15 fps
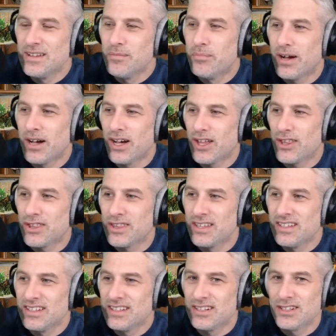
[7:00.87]
bath
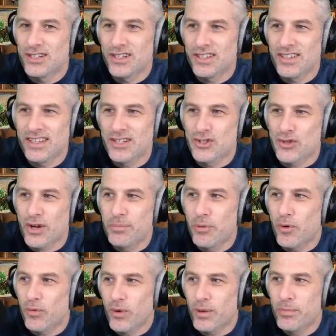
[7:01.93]
and look at their
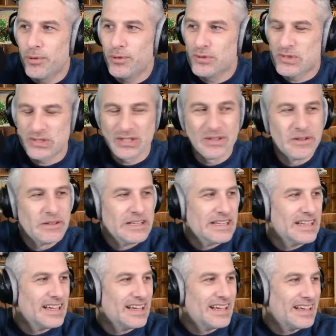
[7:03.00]
triple ripples.
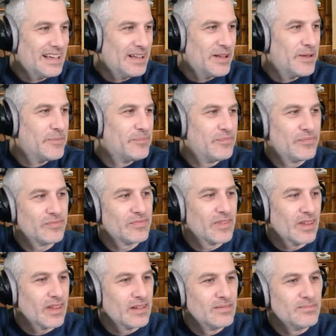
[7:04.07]
Um,
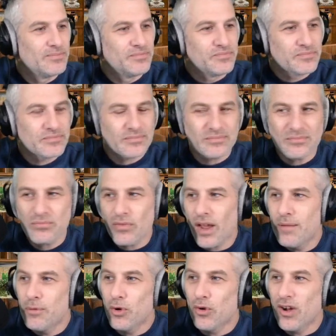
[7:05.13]

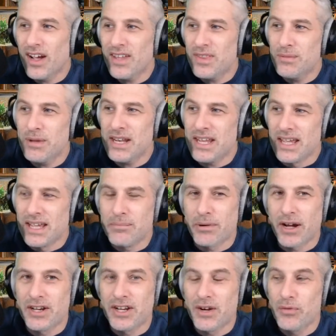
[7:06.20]
I'm all right at the minute,
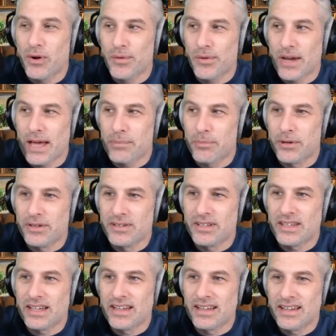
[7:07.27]
but I know what will happen.
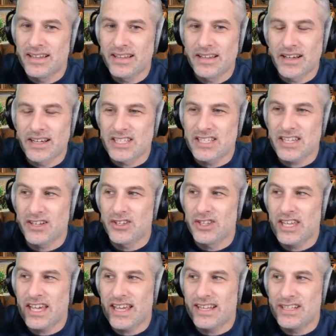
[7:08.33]
Uh, I sit on
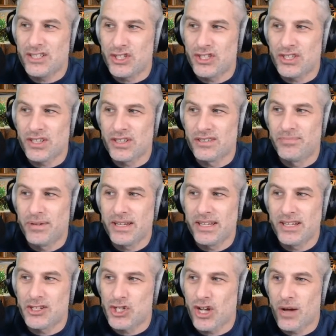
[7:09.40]
the edge of
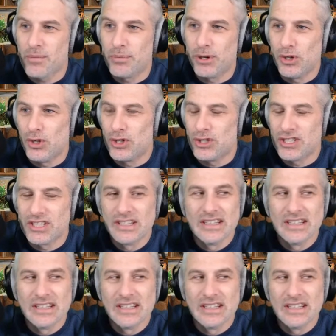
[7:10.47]
being a chub lord